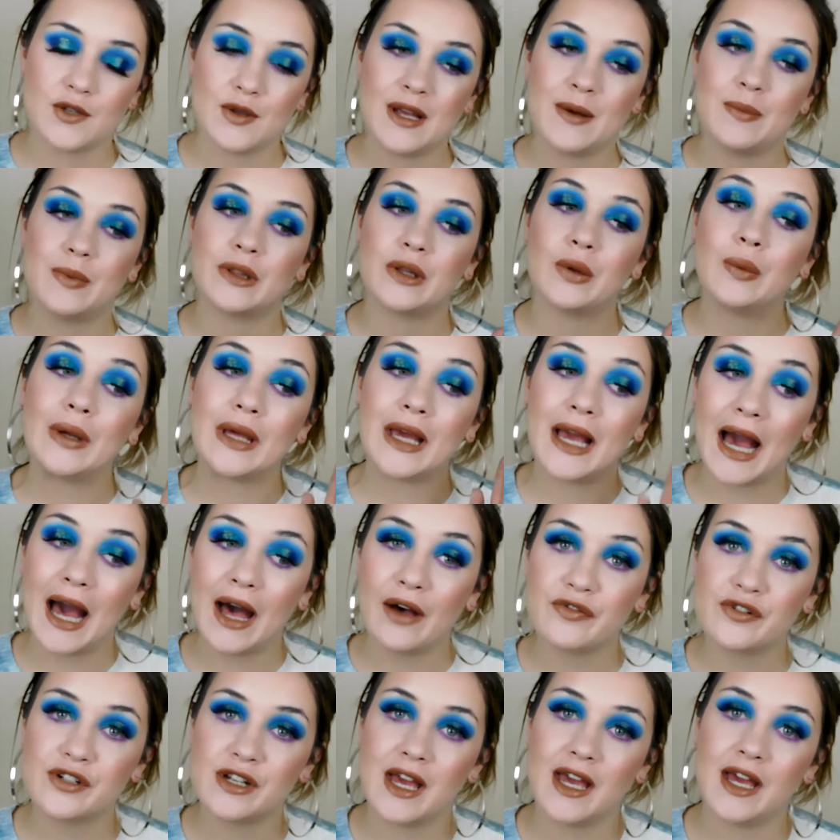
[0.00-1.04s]
like, not next
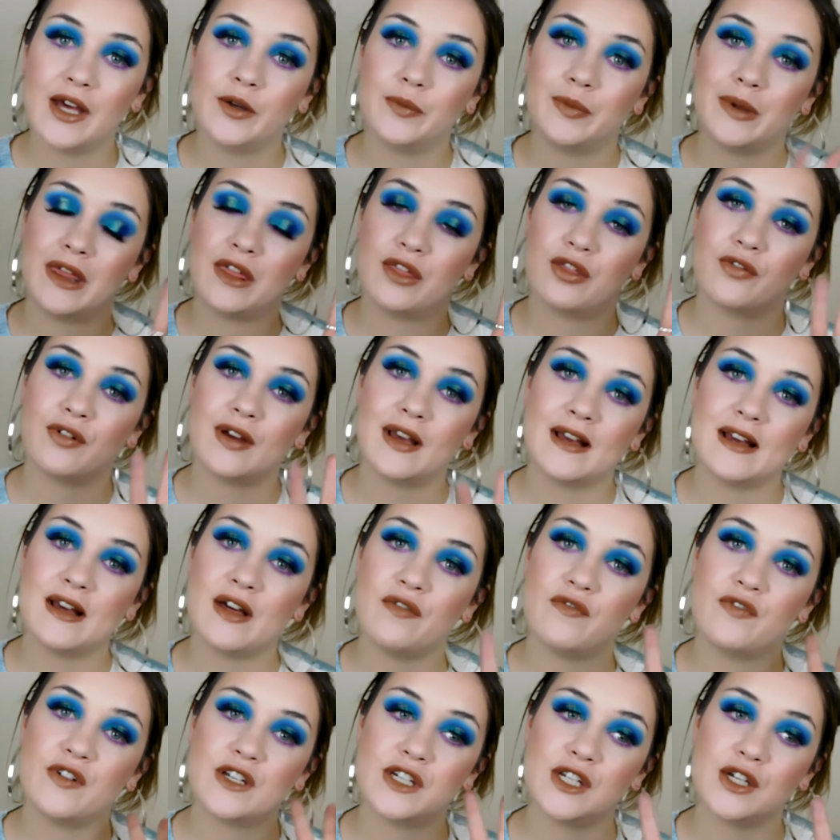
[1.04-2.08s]
week, but the week after, it'll
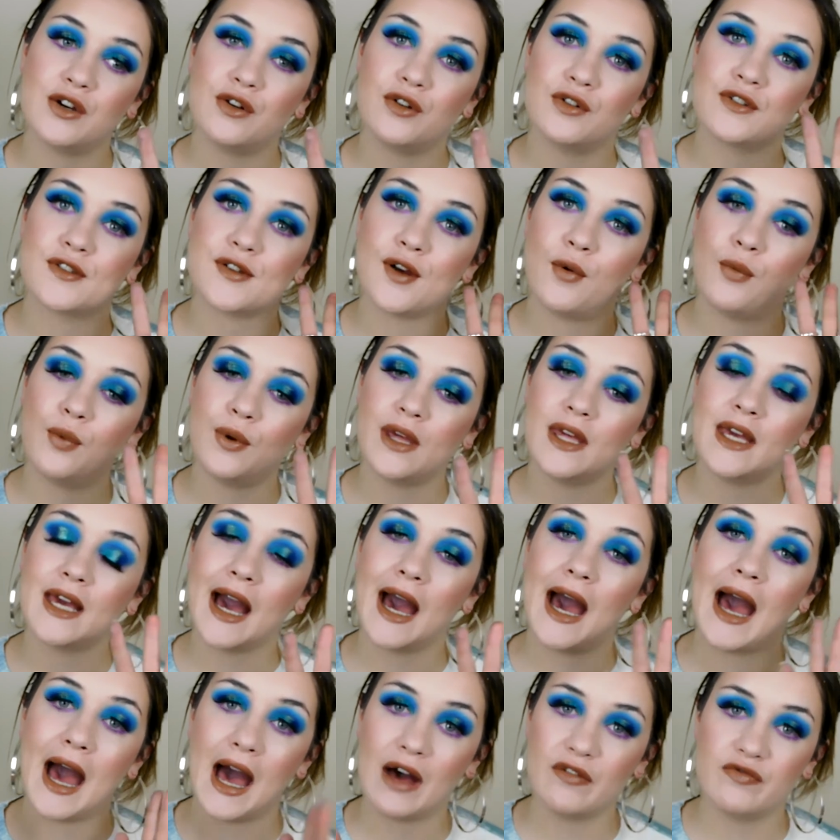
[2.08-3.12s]
be 3
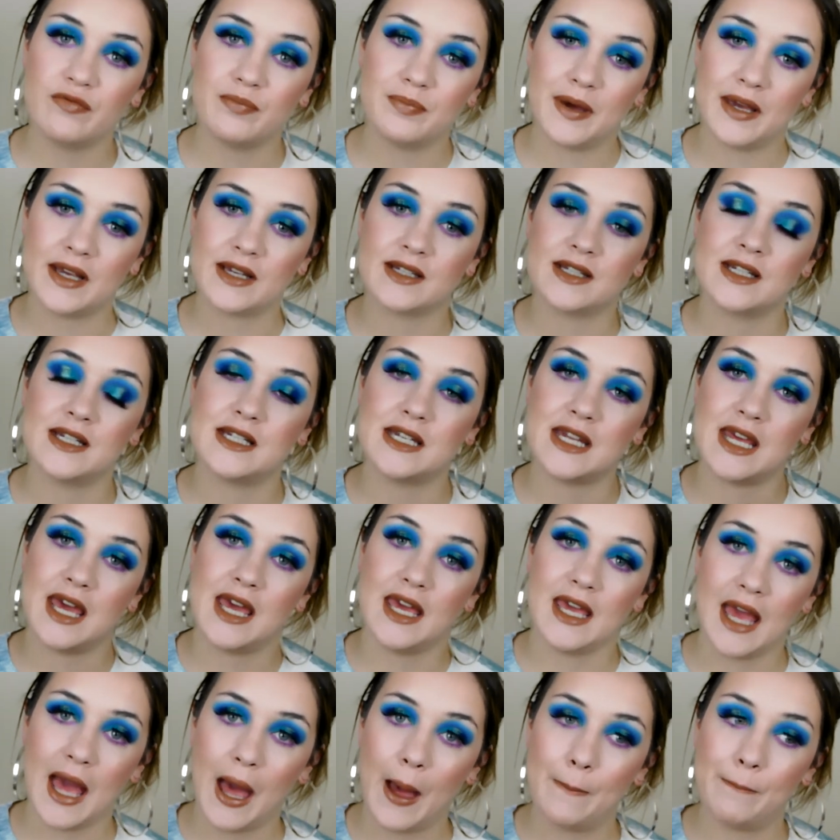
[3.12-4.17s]
videos a week. I haven't
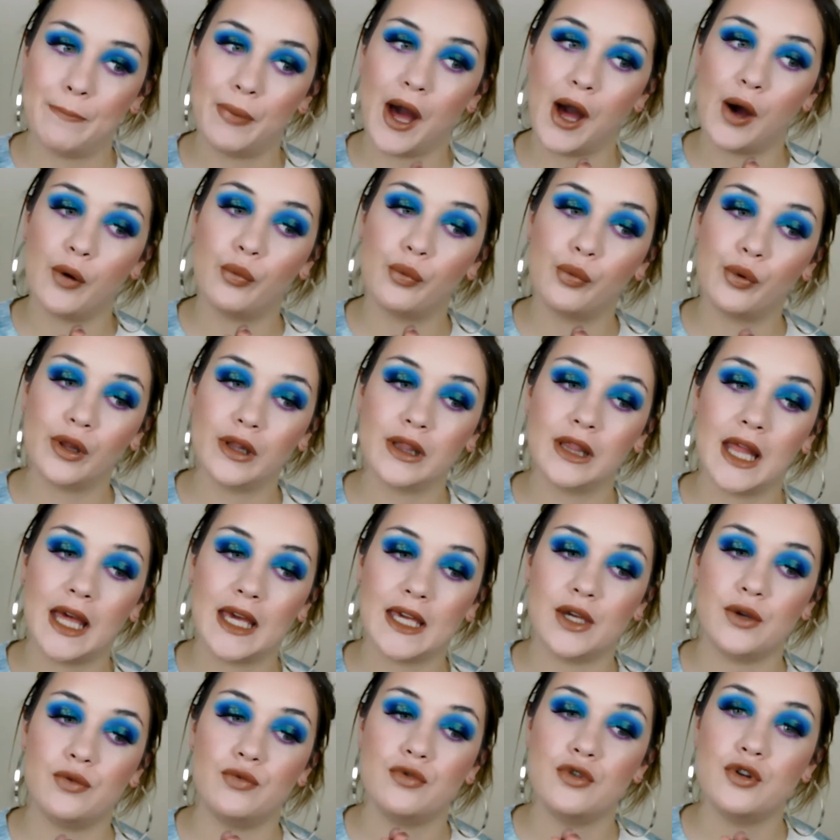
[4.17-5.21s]
picked a date yet,
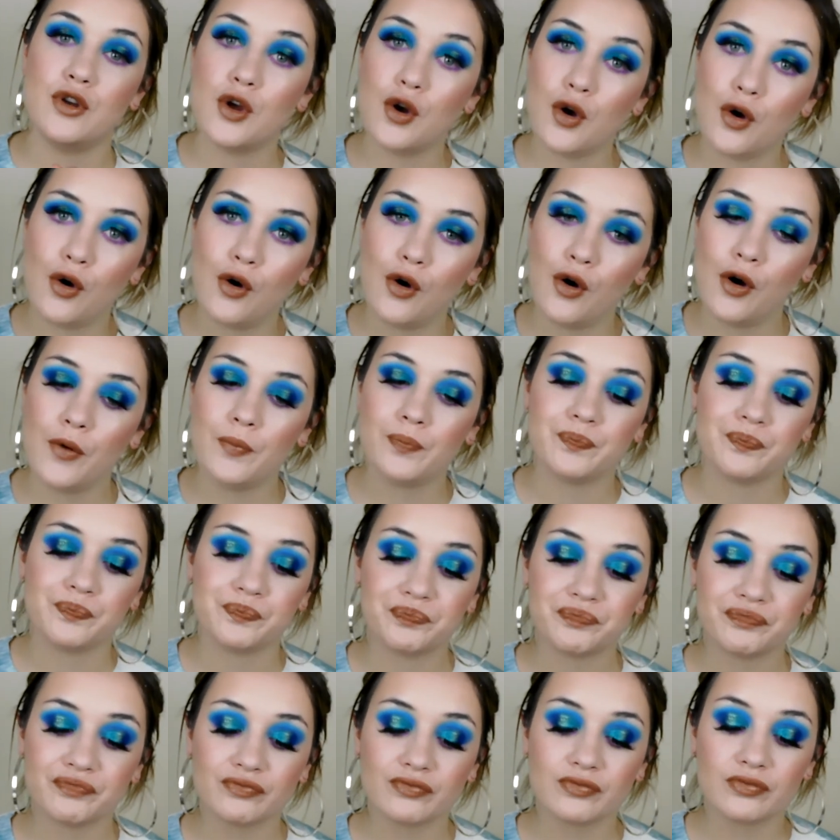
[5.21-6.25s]
but I will let you
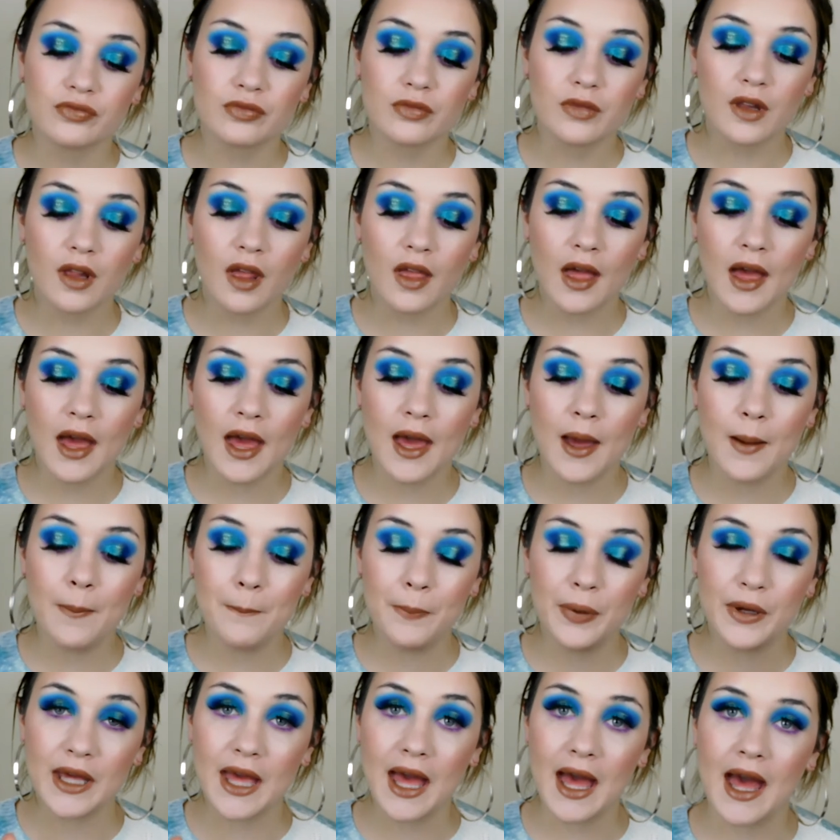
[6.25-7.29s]
know.
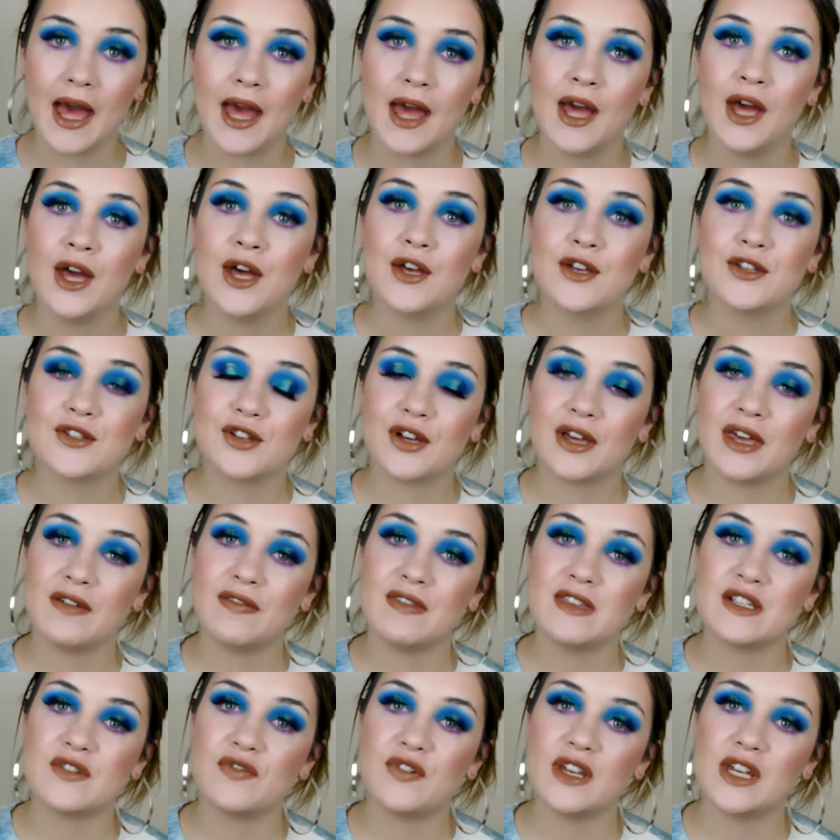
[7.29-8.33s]
But yeah,
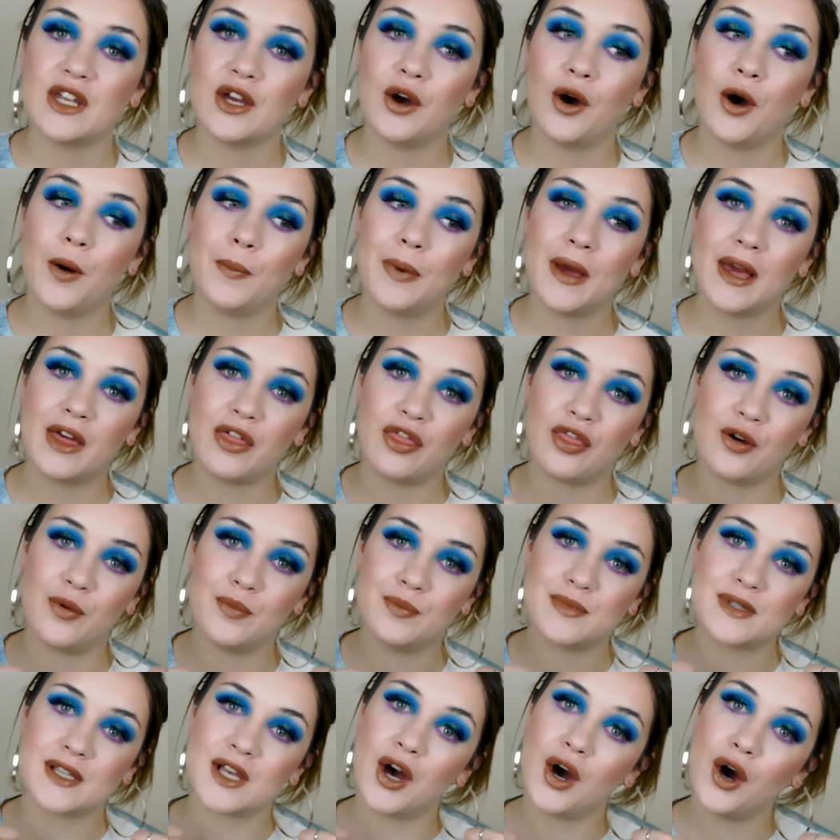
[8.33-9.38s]
so give this video
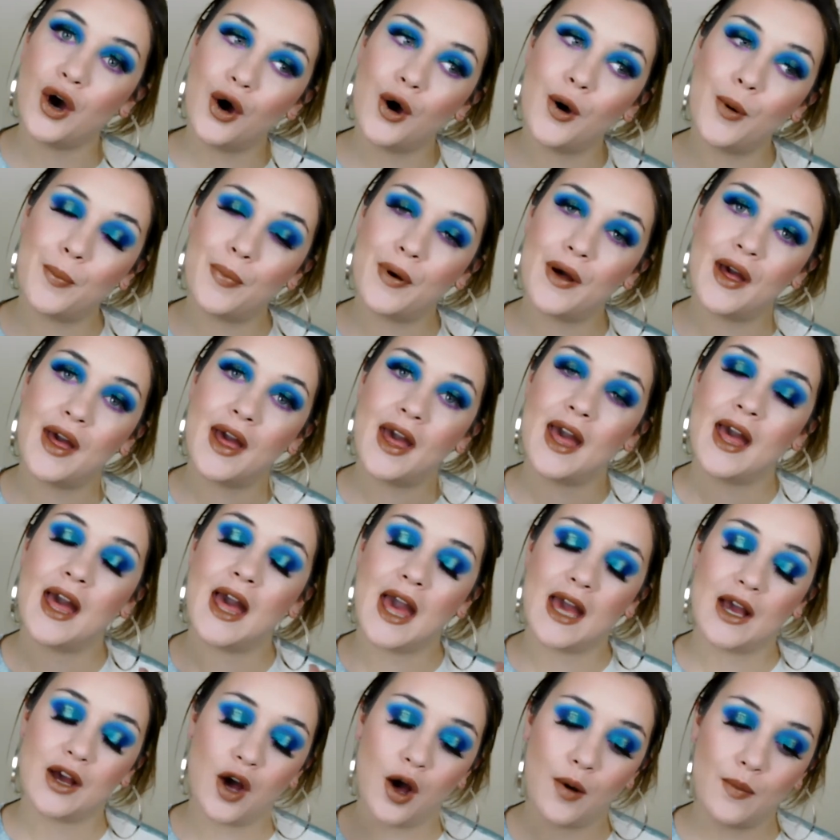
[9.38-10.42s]
a big thumbs
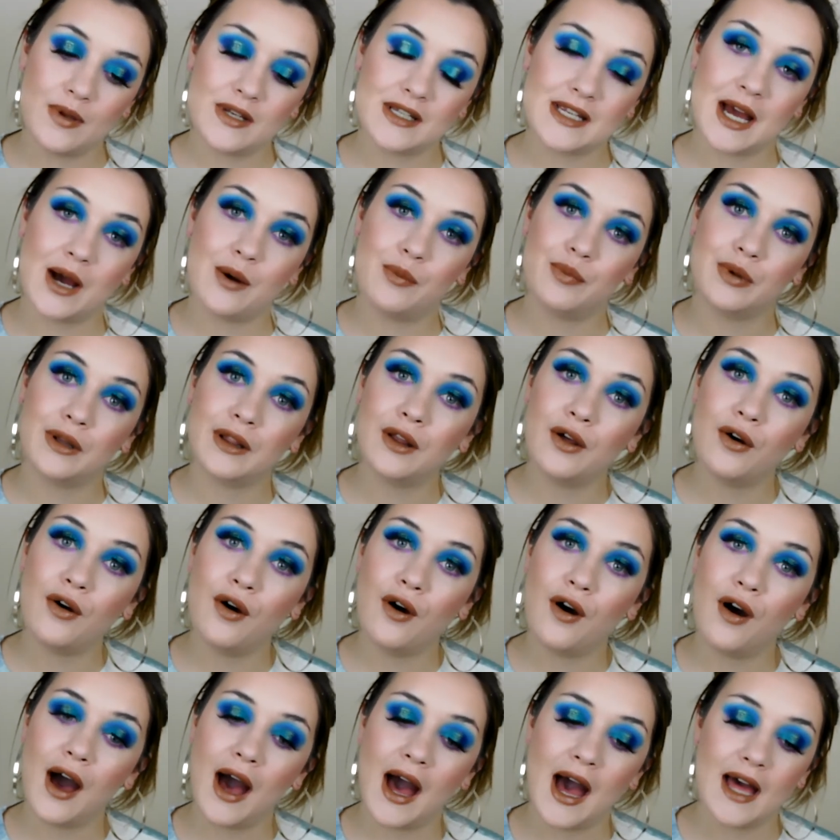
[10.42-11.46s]
up. Comment
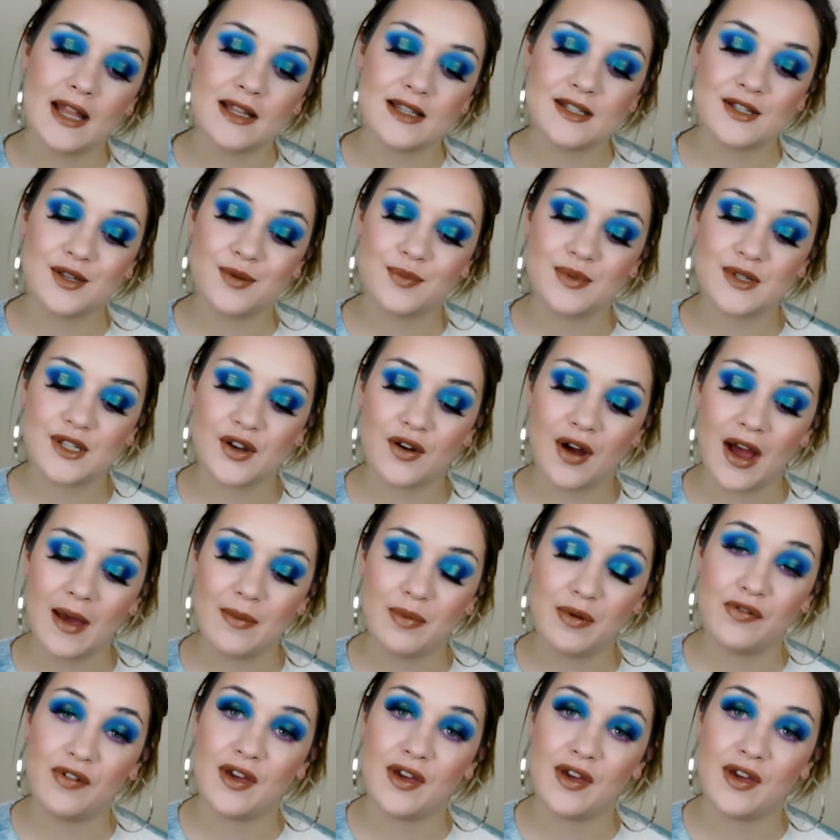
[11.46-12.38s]
down below and